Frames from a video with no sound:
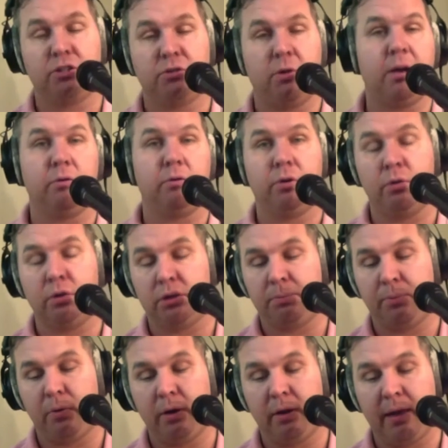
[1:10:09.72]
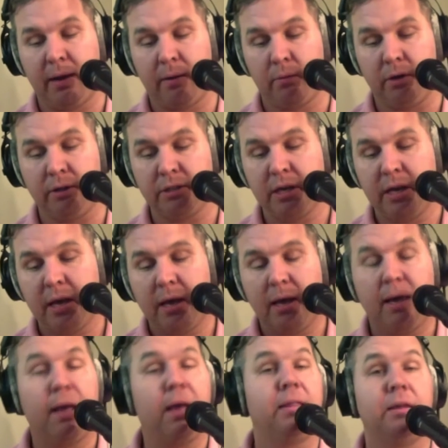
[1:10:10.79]
so I don't know what the point of that was.
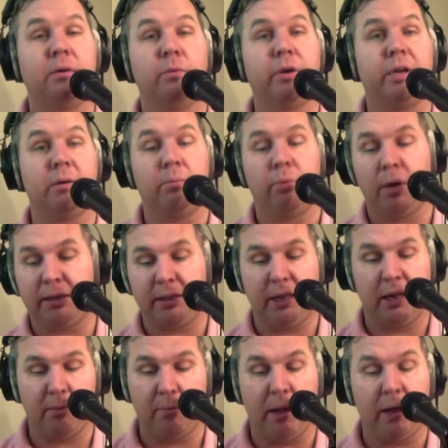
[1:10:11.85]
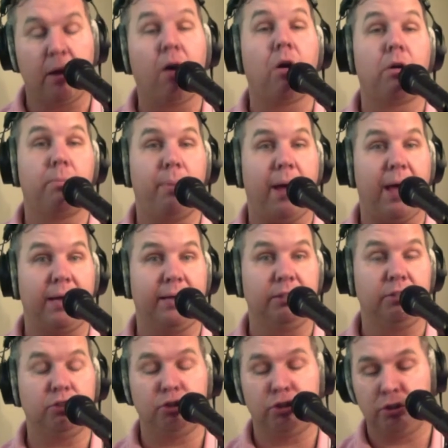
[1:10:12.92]
And then we get a Bret the Hitman Hart
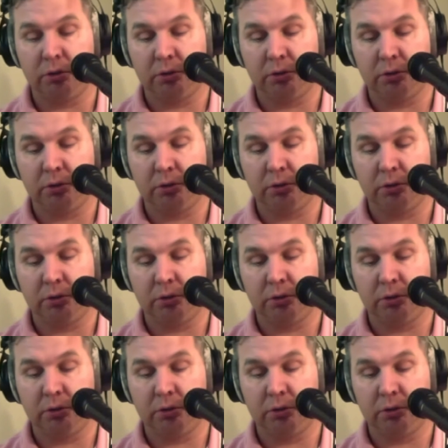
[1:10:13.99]
package,